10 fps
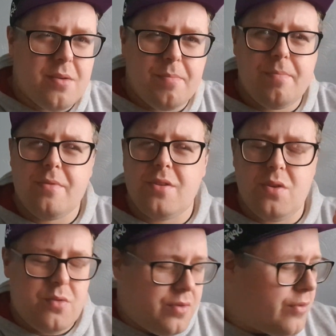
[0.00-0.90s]
Could
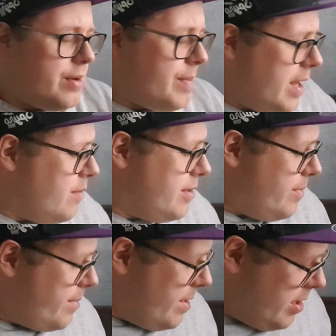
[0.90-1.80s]
£2 to £3
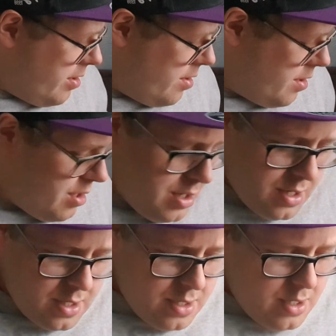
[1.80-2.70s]
maybe.
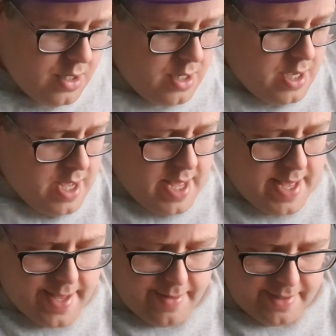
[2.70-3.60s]

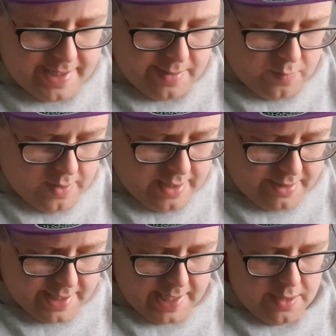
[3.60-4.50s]
Let's see what else
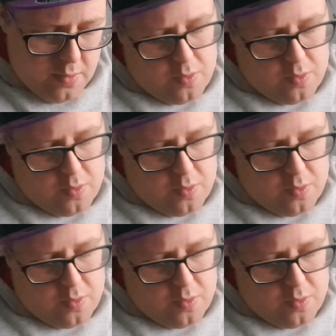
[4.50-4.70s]
to get.